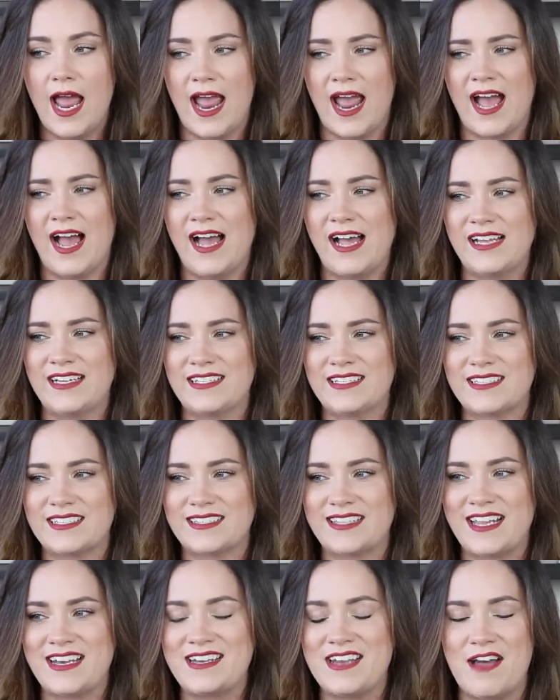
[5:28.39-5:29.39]
And
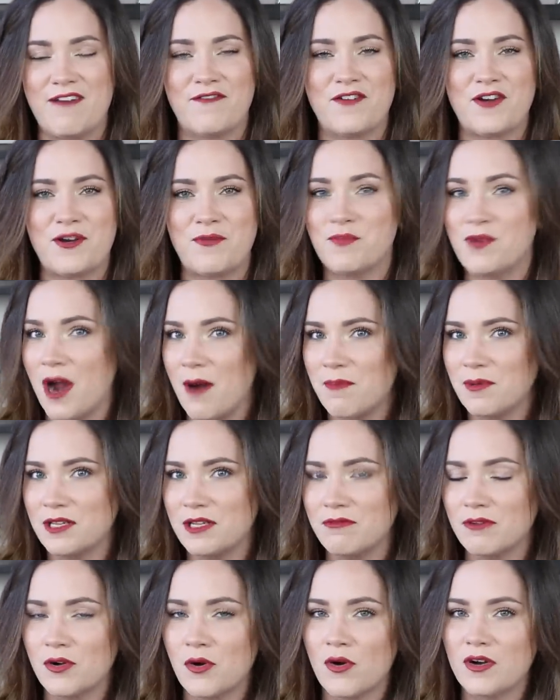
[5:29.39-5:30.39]
they never
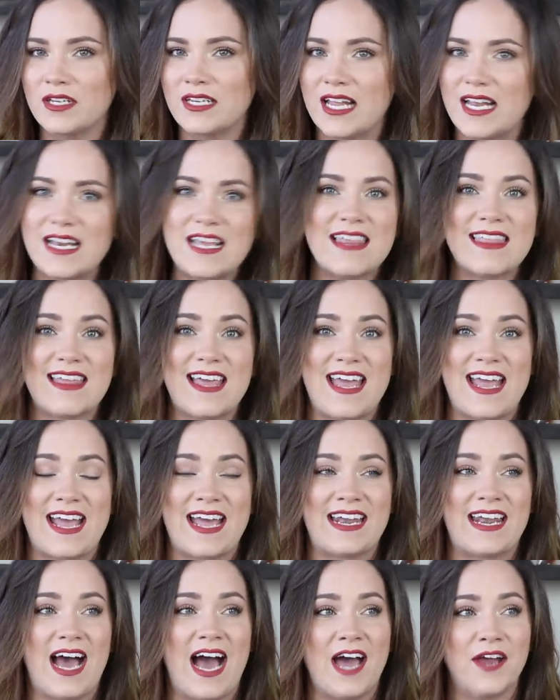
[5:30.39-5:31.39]
properly recorded
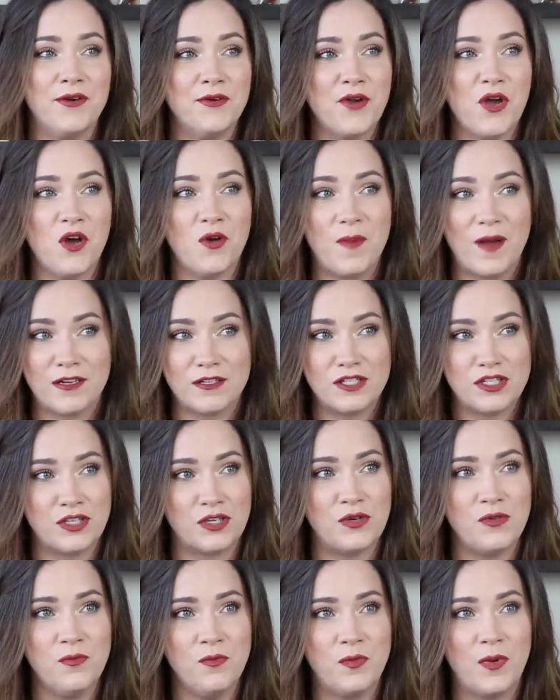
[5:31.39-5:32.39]
anything. And I don't know about
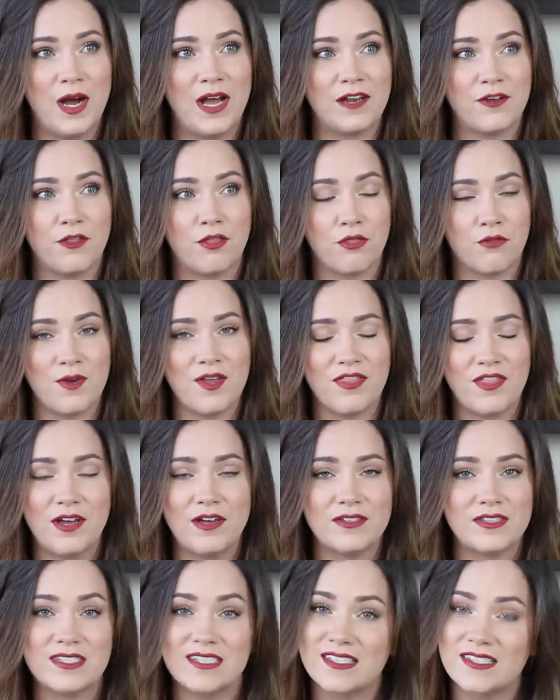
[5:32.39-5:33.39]
you, but
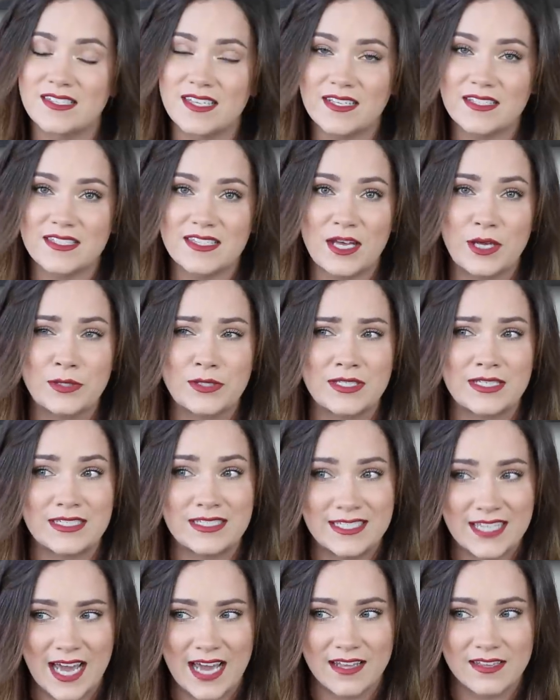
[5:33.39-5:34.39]
3,000 5,000 to
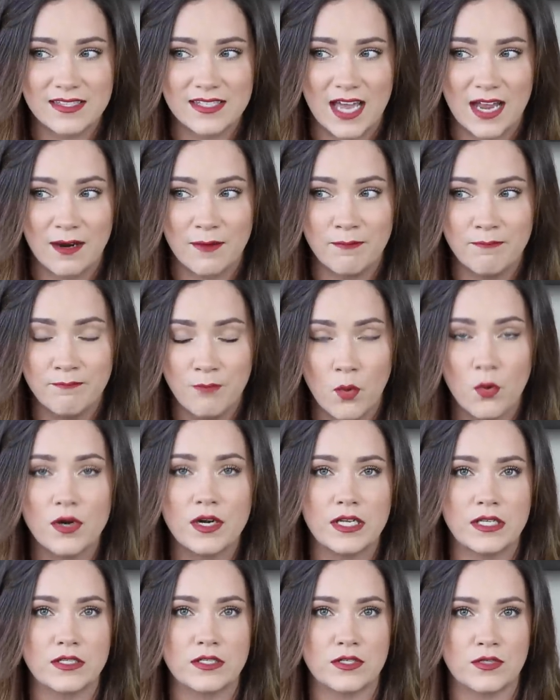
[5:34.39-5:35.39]
6,000 deaths at a
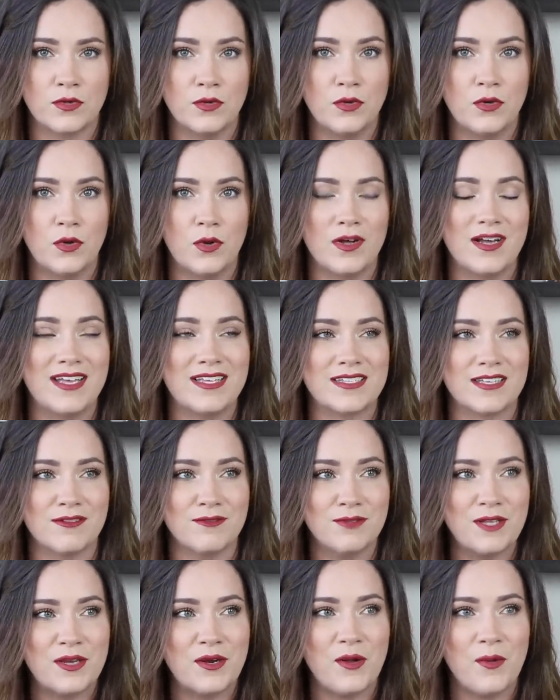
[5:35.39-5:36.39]
boarding school is a
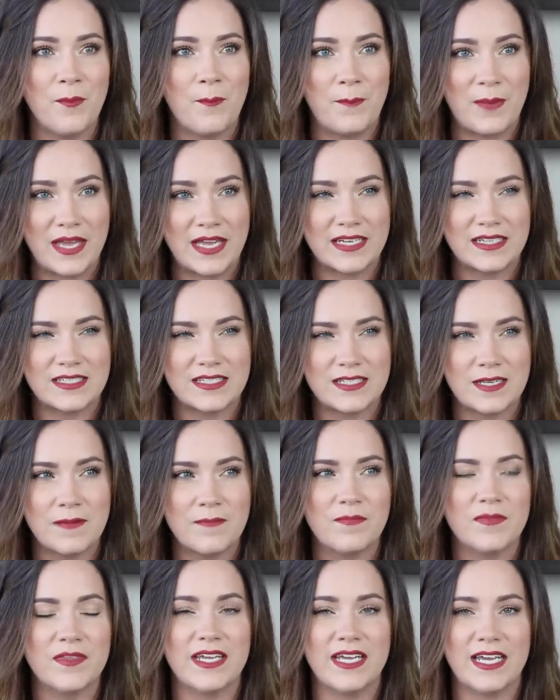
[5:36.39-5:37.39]
little bit
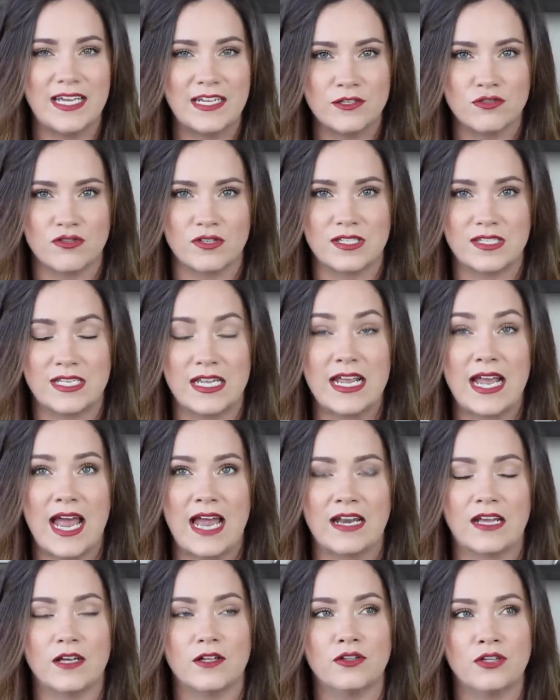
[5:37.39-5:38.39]
interesting
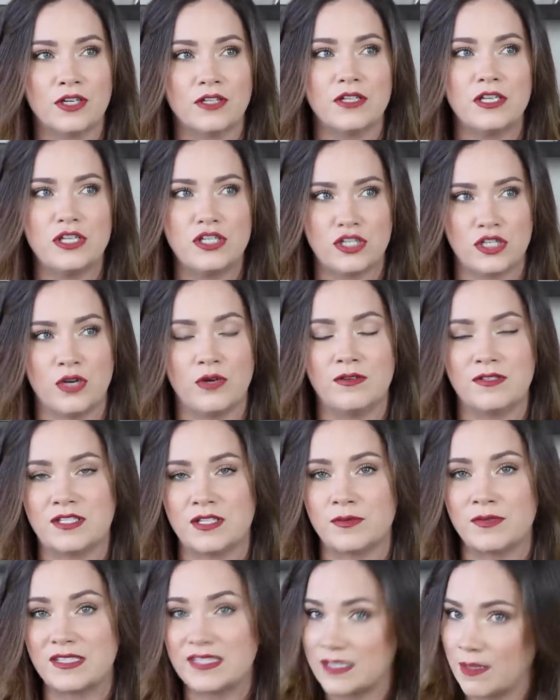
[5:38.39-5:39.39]
and it clearly shows
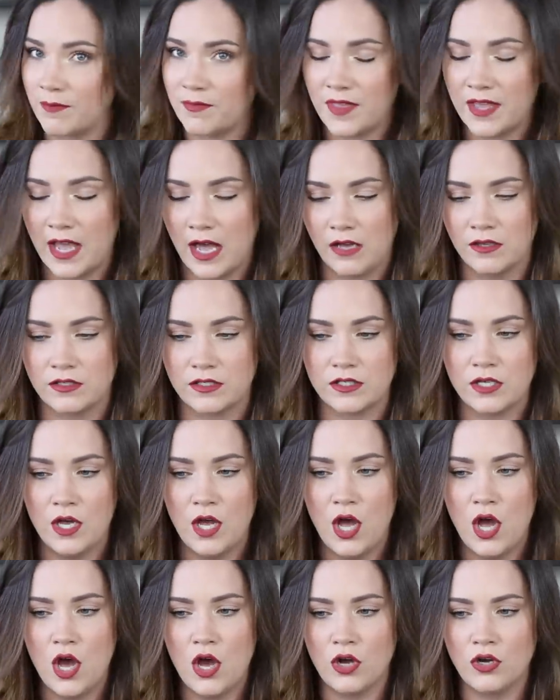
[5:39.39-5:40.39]
there was something else
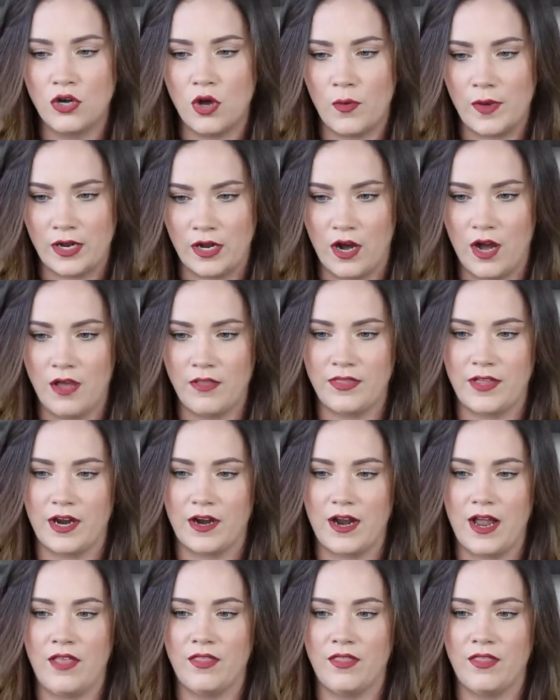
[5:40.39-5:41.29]
going on there.